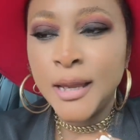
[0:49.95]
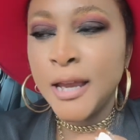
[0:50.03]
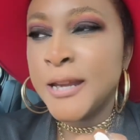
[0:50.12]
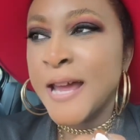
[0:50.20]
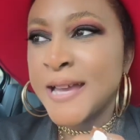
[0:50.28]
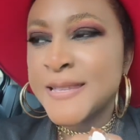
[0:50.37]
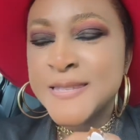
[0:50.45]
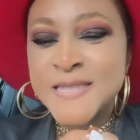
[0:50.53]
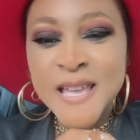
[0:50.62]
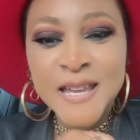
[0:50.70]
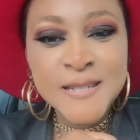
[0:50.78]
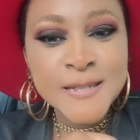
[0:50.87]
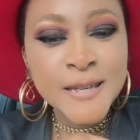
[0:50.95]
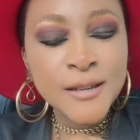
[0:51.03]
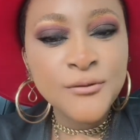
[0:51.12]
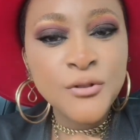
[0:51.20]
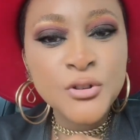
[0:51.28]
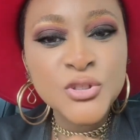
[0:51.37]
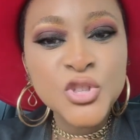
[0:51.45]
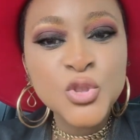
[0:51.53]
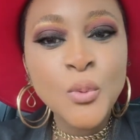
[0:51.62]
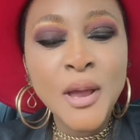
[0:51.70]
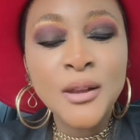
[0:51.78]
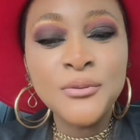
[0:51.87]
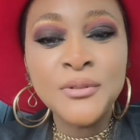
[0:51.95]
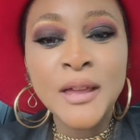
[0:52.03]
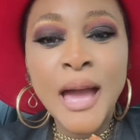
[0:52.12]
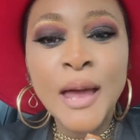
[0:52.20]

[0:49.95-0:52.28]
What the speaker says: in Acts 19, verse 12.